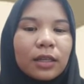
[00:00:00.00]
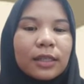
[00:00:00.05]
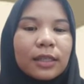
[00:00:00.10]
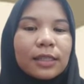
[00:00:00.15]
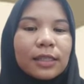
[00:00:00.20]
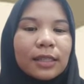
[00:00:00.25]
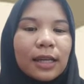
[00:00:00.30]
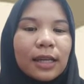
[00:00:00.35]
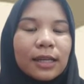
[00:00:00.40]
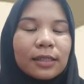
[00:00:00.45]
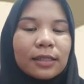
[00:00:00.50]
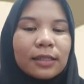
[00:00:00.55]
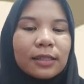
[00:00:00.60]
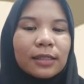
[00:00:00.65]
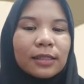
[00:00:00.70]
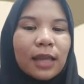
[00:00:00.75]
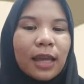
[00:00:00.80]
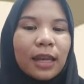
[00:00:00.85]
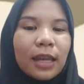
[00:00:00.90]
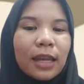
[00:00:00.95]
discourses
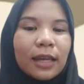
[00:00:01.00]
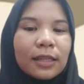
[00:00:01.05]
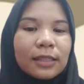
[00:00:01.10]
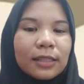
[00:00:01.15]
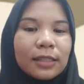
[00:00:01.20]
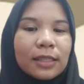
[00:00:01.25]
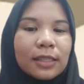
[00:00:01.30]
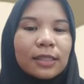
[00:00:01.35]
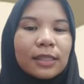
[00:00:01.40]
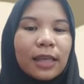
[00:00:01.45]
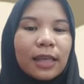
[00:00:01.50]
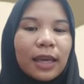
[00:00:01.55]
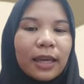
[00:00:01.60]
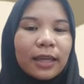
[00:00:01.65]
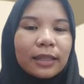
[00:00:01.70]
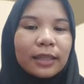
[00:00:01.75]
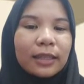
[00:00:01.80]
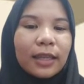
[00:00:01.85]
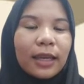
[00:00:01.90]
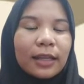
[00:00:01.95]
analysis
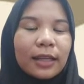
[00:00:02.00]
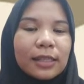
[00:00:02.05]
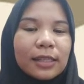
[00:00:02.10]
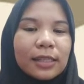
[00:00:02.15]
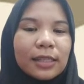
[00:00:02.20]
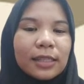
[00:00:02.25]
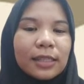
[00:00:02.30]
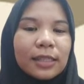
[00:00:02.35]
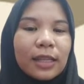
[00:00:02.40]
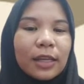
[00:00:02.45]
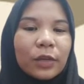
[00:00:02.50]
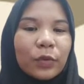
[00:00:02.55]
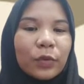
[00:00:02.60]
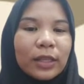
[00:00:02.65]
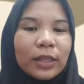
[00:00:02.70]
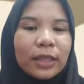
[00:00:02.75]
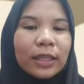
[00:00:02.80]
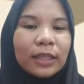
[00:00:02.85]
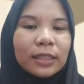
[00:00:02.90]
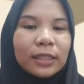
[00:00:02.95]
and English
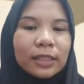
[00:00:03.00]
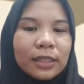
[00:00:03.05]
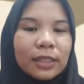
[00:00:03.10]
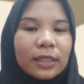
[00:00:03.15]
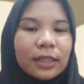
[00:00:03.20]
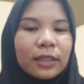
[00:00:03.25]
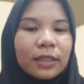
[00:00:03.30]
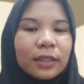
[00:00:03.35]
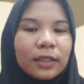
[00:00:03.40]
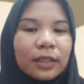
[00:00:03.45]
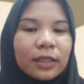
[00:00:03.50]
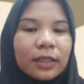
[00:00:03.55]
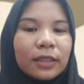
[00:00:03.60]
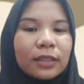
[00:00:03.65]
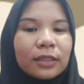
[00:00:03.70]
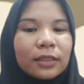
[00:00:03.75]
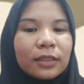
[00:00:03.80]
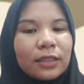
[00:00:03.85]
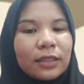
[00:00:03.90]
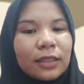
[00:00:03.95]
language teaching.
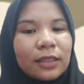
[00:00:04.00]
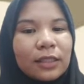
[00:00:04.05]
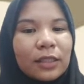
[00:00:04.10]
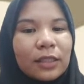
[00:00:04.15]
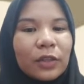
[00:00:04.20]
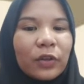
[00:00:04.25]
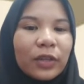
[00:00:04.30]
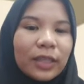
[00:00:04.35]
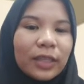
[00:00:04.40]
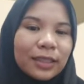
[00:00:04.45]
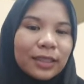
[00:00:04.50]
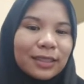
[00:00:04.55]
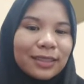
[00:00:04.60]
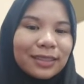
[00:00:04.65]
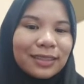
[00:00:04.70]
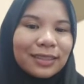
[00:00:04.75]
Just go ahead.